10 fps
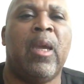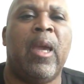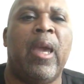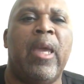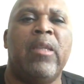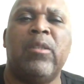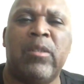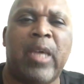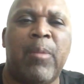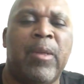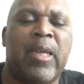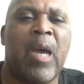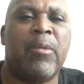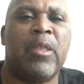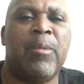And just type in the
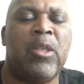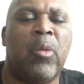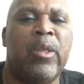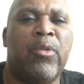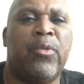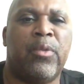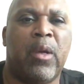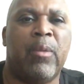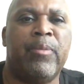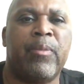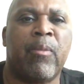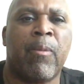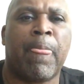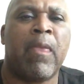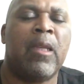comments. Let me know where you're from.
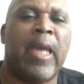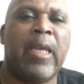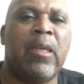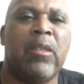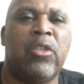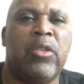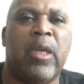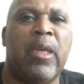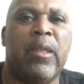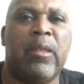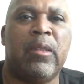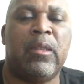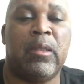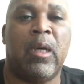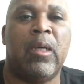Like and share
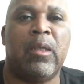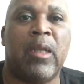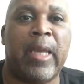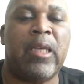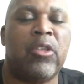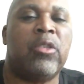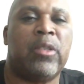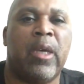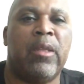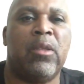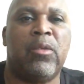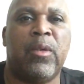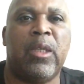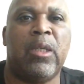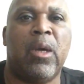this
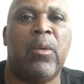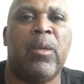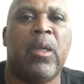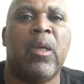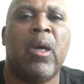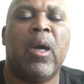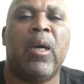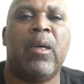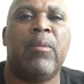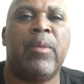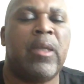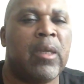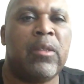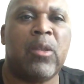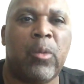video
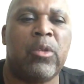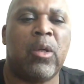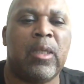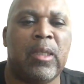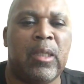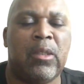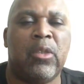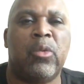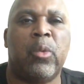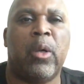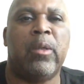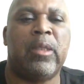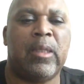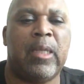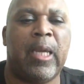because someone's going to need this word
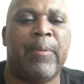today.